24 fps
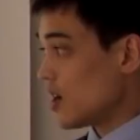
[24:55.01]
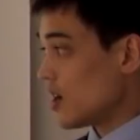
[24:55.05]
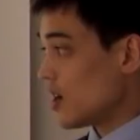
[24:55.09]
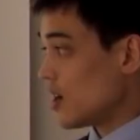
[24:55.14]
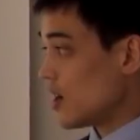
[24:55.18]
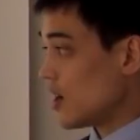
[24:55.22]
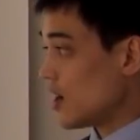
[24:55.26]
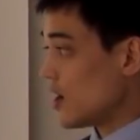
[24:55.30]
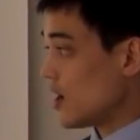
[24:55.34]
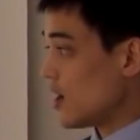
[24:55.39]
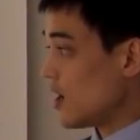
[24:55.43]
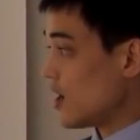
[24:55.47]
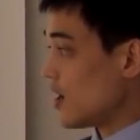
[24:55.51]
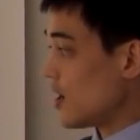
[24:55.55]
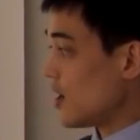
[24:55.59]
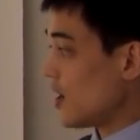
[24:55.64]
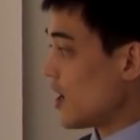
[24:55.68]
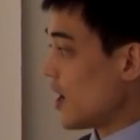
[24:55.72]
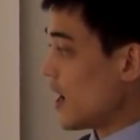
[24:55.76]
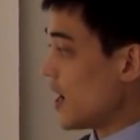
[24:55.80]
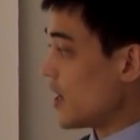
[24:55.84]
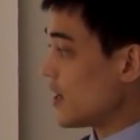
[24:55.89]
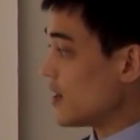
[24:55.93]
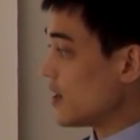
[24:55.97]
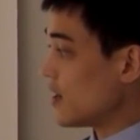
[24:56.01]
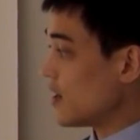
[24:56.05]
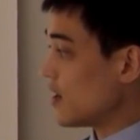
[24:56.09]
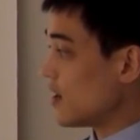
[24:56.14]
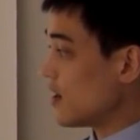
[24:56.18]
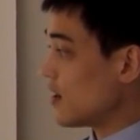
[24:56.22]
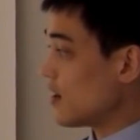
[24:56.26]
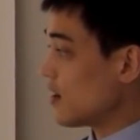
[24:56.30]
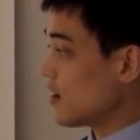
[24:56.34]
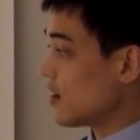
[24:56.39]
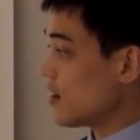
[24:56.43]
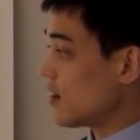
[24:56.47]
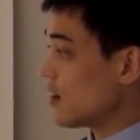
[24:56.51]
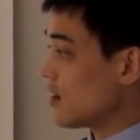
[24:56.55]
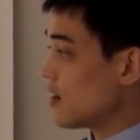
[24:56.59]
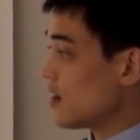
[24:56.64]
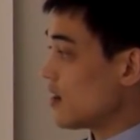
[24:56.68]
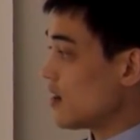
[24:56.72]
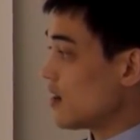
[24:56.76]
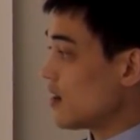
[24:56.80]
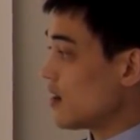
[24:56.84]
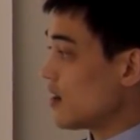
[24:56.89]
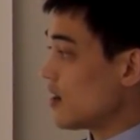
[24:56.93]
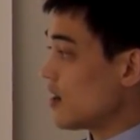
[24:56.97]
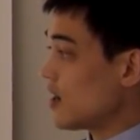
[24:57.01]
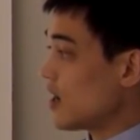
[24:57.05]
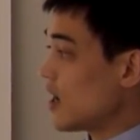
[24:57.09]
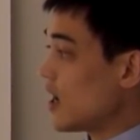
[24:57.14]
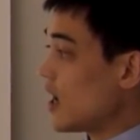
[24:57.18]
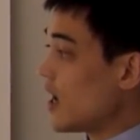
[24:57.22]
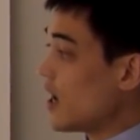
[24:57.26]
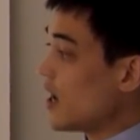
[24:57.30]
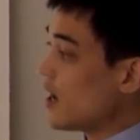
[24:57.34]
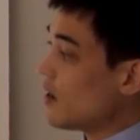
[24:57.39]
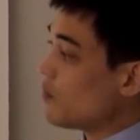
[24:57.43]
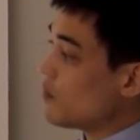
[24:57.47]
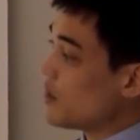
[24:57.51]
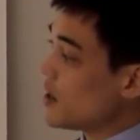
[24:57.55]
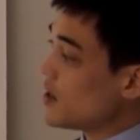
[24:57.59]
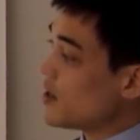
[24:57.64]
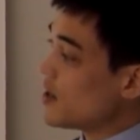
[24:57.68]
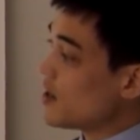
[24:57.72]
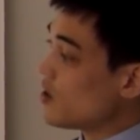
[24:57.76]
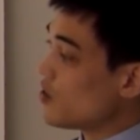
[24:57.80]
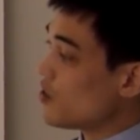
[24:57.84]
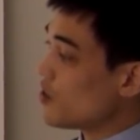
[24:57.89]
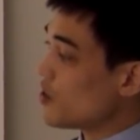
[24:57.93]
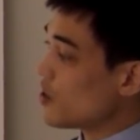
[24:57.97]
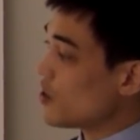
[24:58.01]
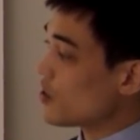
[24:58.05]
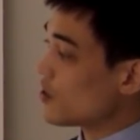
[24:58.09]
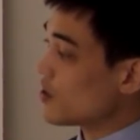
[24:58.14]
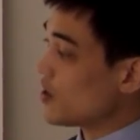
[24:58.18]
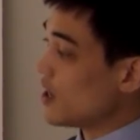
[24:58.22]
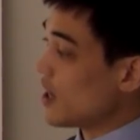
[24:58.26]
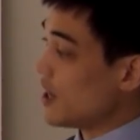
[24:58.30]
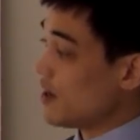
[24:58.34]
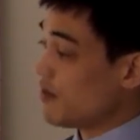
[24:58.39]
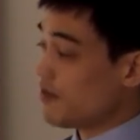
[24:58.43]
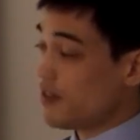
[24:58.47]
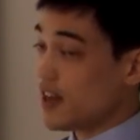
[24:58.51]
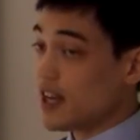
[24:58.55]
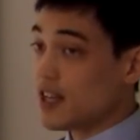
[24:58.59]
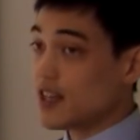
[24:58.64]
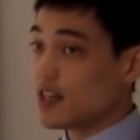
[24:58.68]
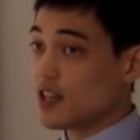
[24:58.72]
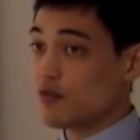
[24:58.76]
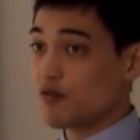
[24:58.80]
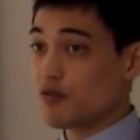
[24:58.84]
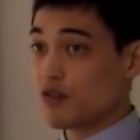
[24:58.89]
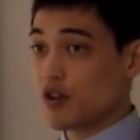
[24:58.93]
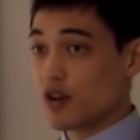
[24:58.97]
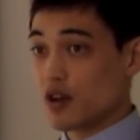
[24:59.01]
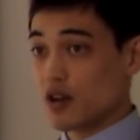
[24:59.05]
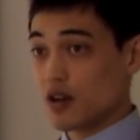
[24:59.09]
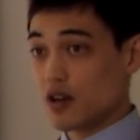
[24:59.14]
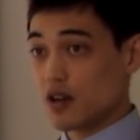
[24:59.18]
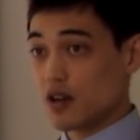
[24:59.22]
And whether or not effective